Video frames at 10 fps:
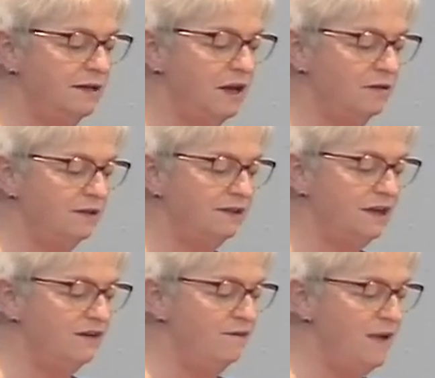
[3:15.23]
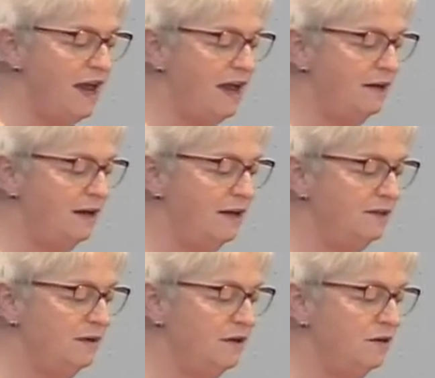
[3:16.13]
"Now the Son of Man
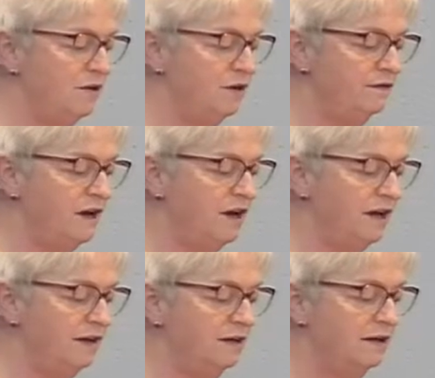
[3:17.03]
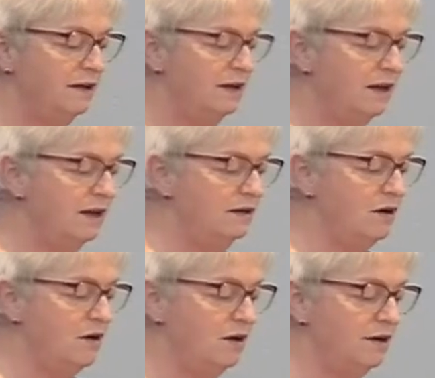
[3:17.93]
has been glorified,
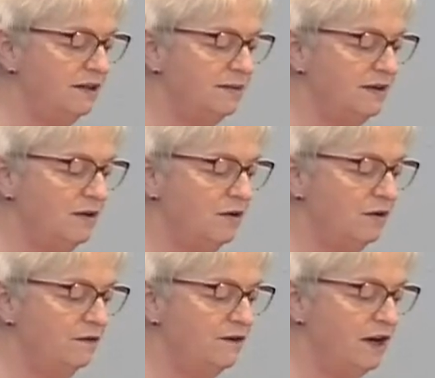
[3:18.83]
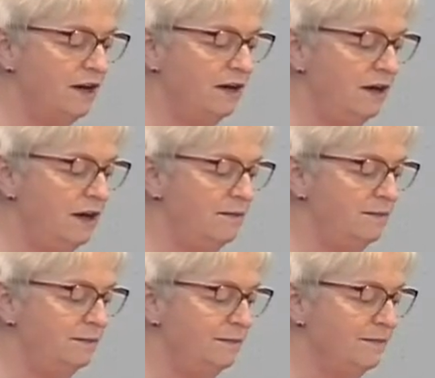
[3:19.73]
and God has been glorified in
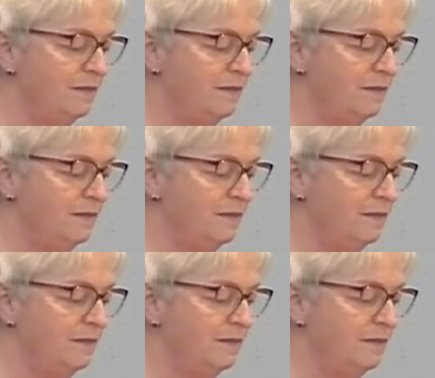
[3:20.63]
him.